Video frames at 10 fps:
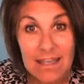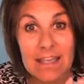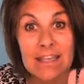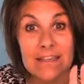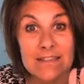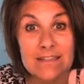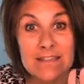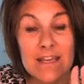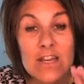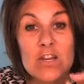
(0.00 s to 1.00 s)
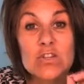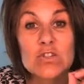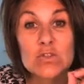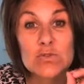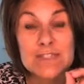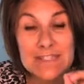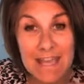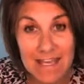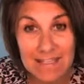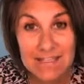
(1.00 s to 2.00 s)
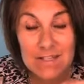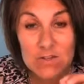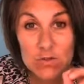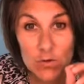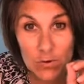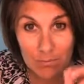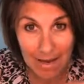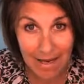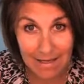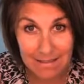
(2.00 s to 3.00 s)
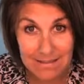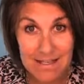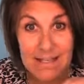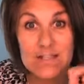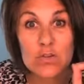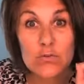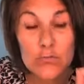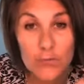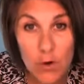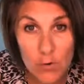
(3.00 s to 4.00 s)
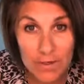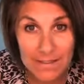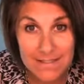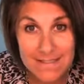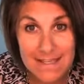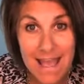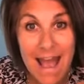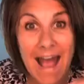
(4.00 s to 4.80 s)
is to send your mind to focus